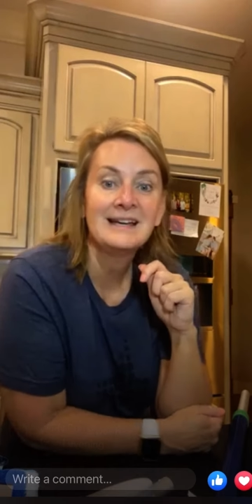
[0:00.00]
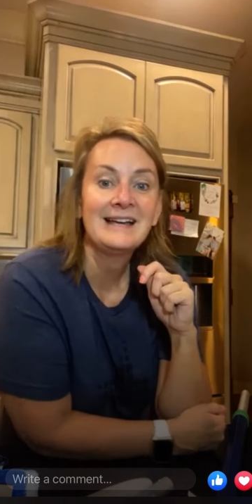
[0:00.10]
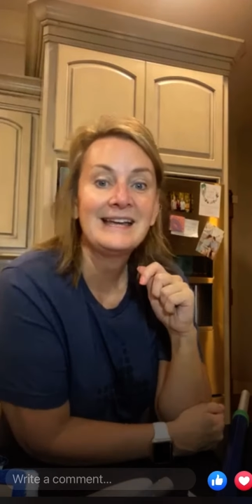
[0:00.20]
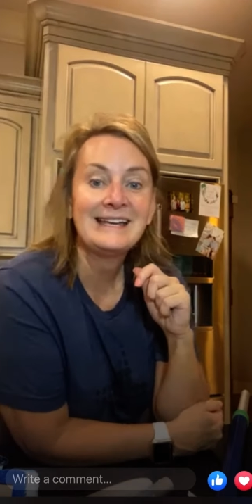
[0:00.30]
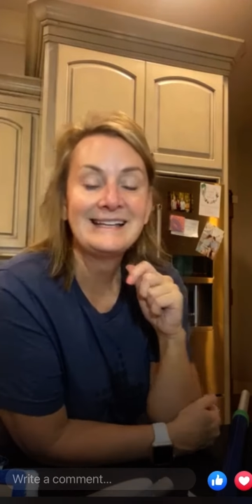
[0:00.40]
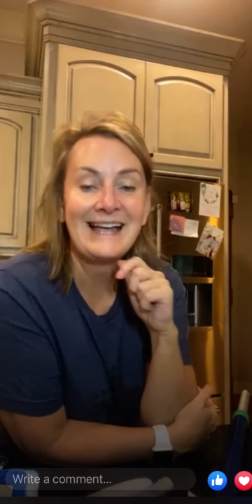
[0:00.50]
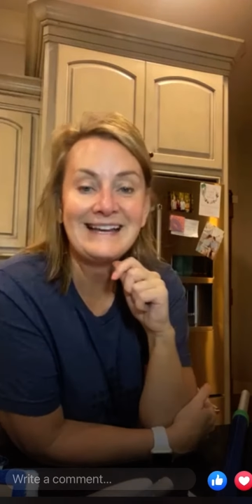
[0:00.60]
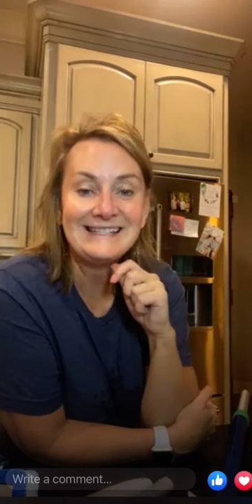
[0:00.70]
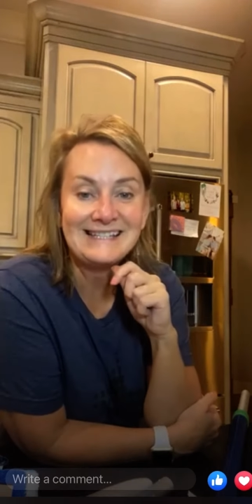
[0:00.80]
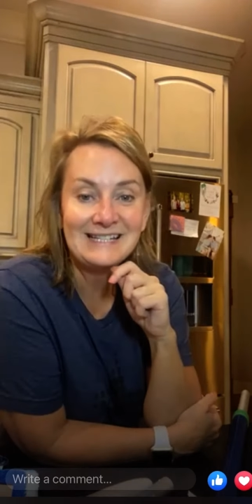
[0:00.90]
and hey,
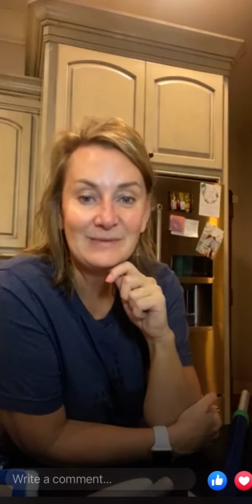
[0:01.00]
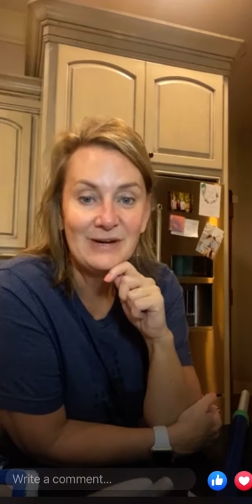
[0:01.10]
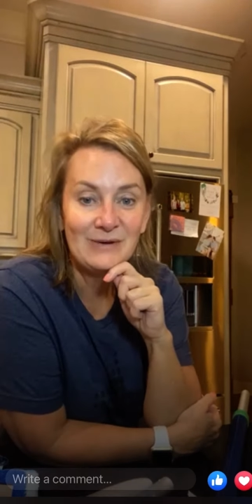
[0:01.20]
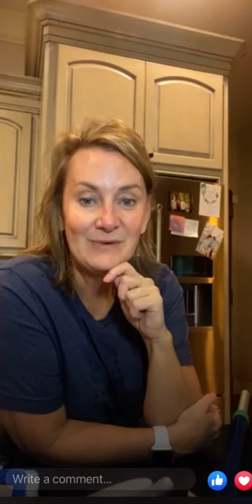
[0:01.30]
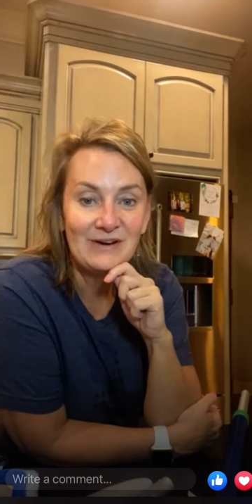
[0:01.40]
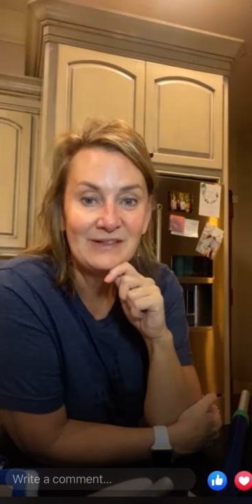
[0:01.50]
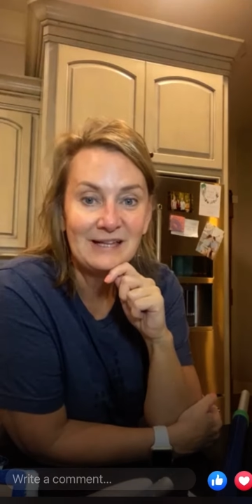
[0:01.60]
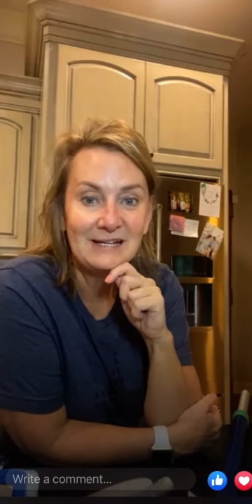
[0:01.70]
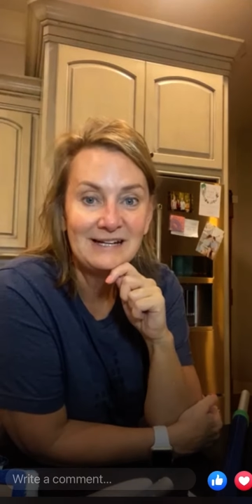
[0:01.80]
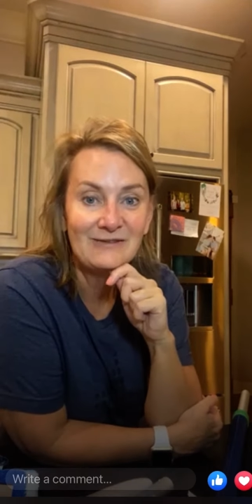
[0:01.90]
Cindy Butterworth,
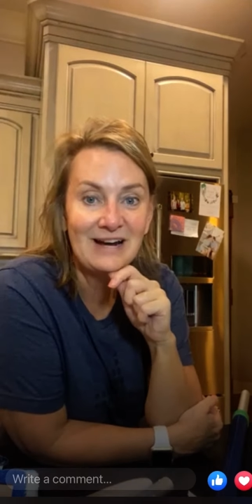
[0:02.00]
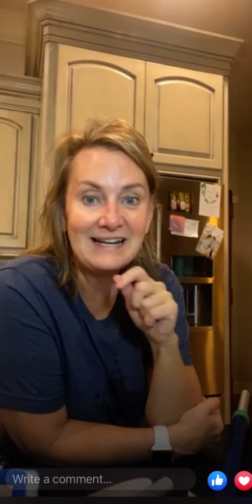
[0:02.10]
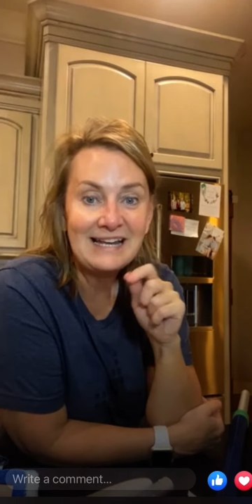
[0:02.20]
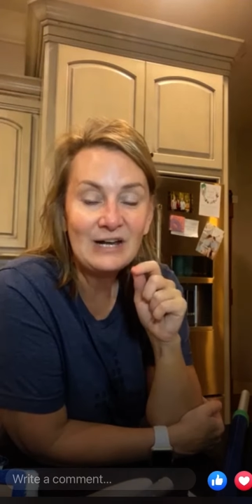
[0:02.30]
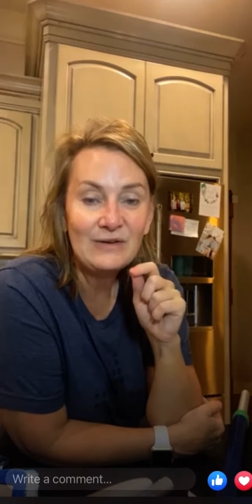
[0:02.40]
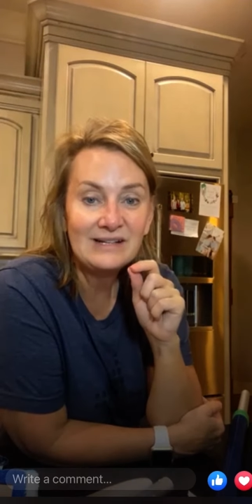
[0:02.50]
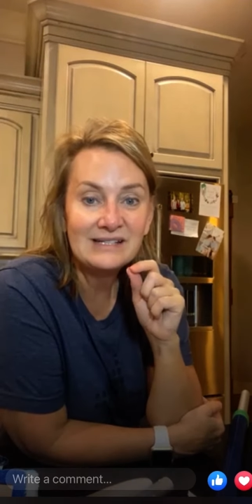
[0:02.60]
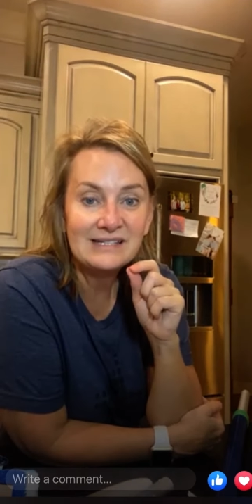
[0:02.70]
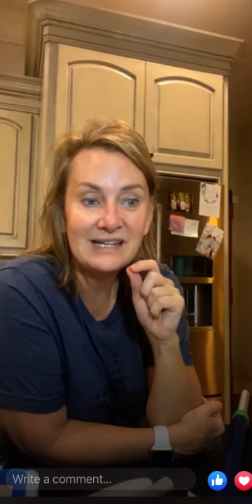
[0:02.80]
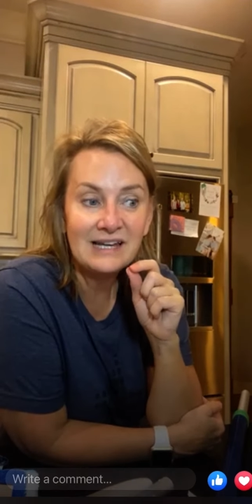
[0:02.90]
right now,
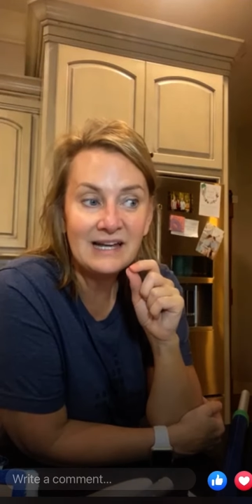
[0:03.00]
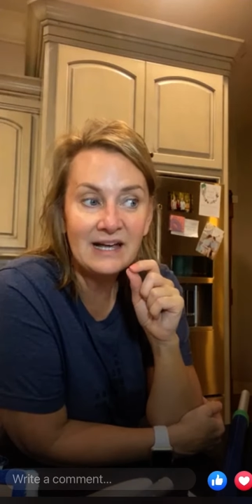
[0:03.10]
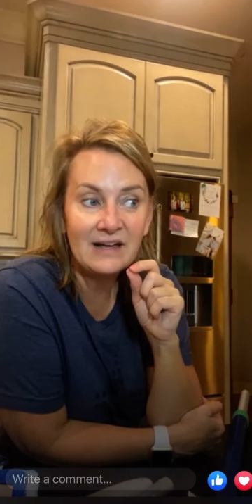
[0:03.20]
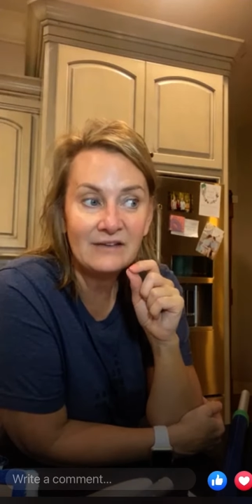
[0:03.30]
instead of